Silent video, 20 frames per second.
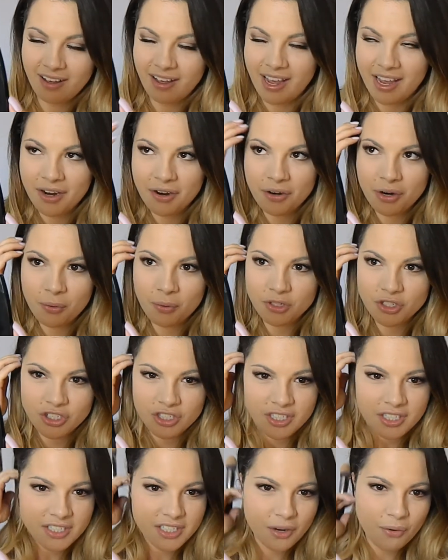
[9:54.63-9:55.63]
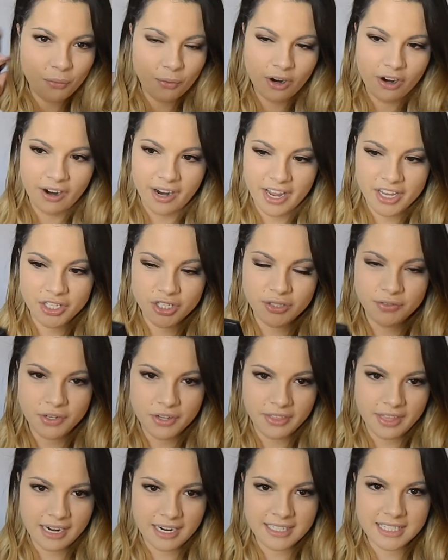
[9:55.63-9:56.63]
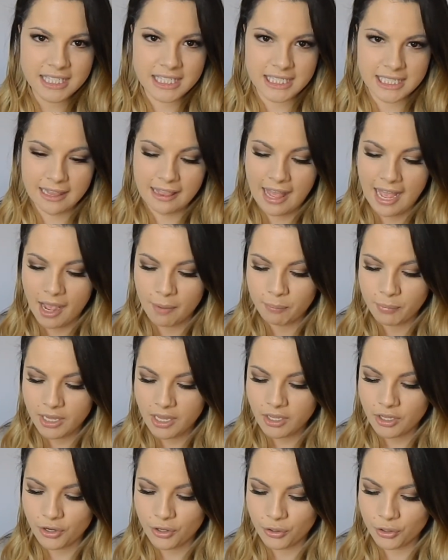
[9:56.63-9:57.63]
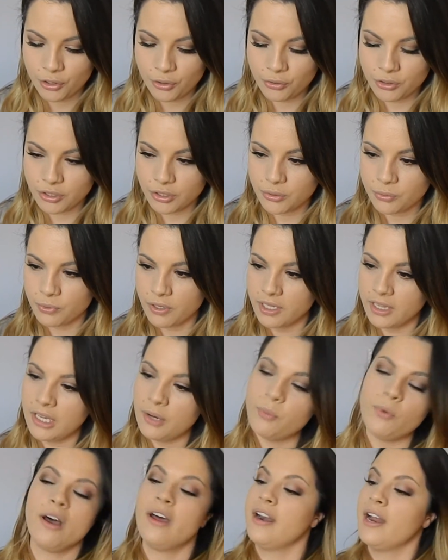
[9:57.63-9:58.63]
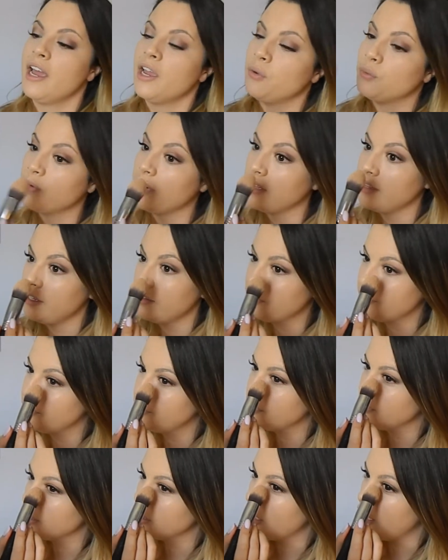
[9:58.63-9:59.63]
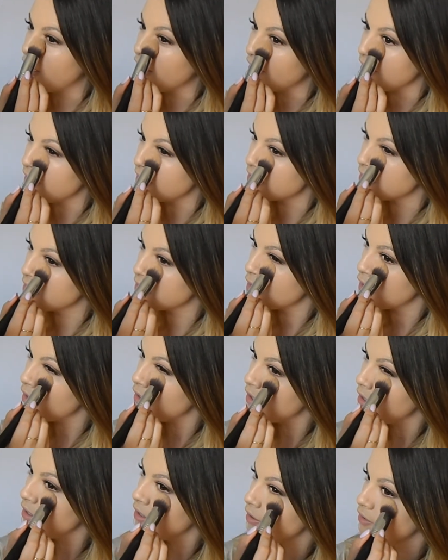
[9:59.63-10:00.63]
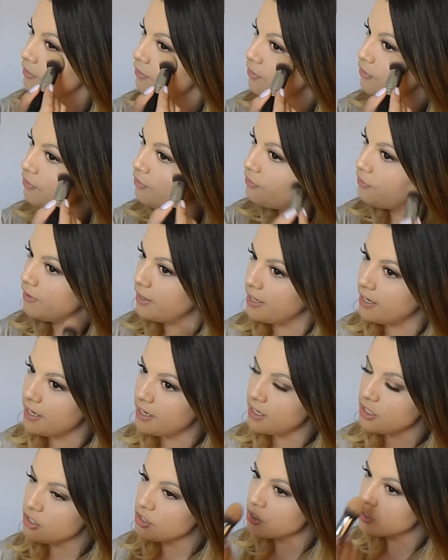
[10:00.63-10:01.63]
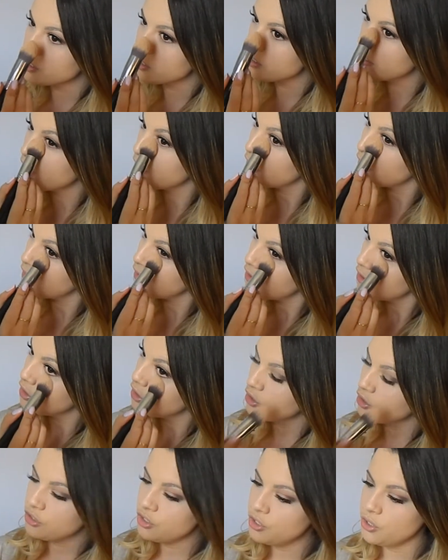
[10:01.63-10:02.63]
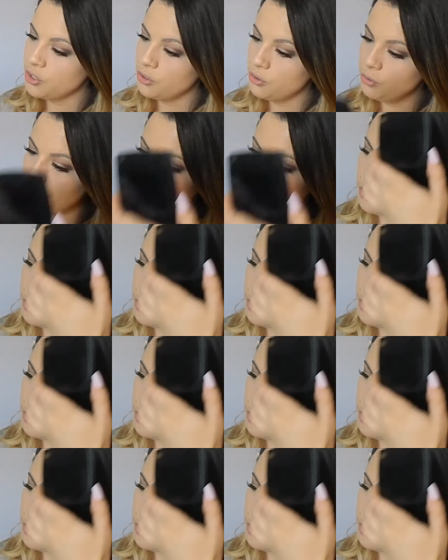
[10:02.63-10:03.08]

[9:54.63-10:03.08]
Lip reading: I don't know, it just doesn't work. I just feel that it's sloppy. You know, you just really want a really flawless finish to